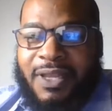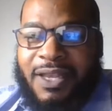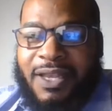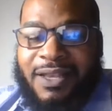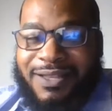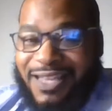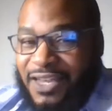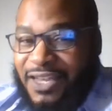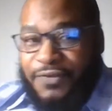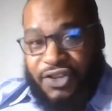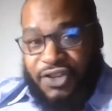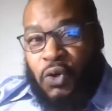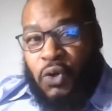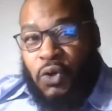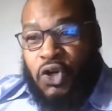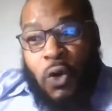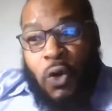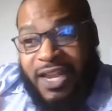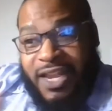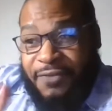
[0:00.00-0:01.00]
if you don't
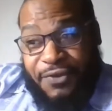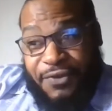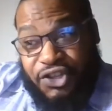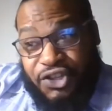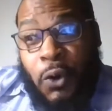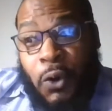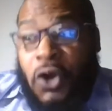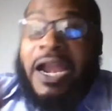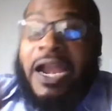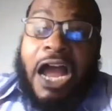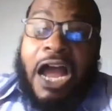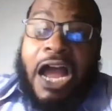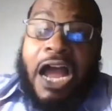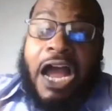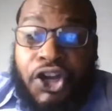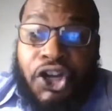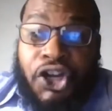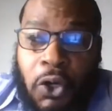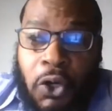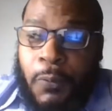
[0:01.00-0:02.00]
know, and if you don't know, now you're going
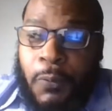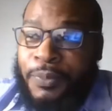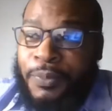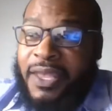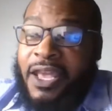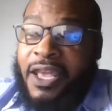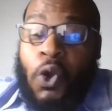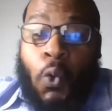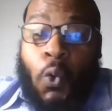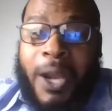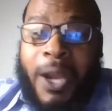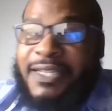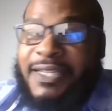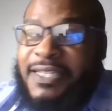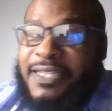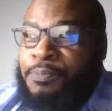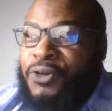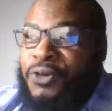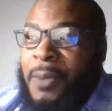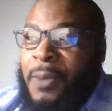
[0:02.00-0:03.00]
to know. White
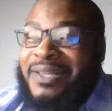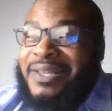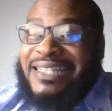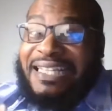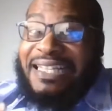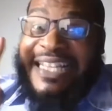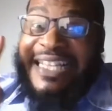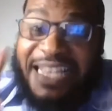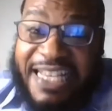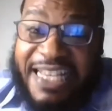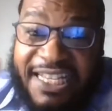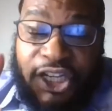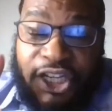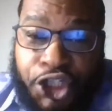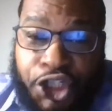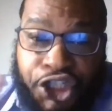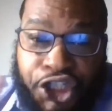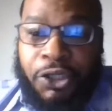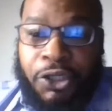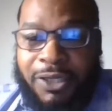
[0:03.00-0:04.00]
supremacy is
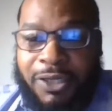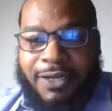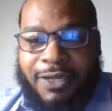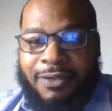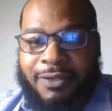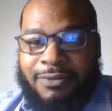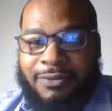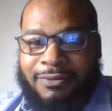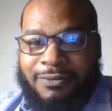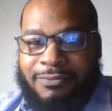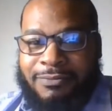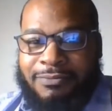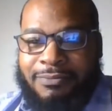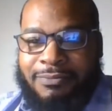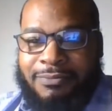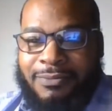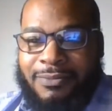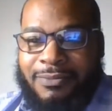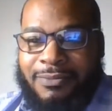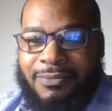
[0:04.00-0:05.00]
shirk.
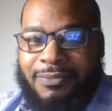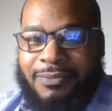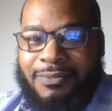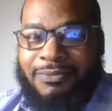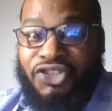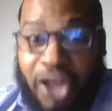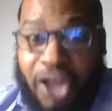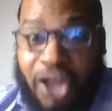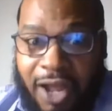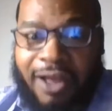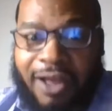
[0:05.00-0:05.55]
Duh.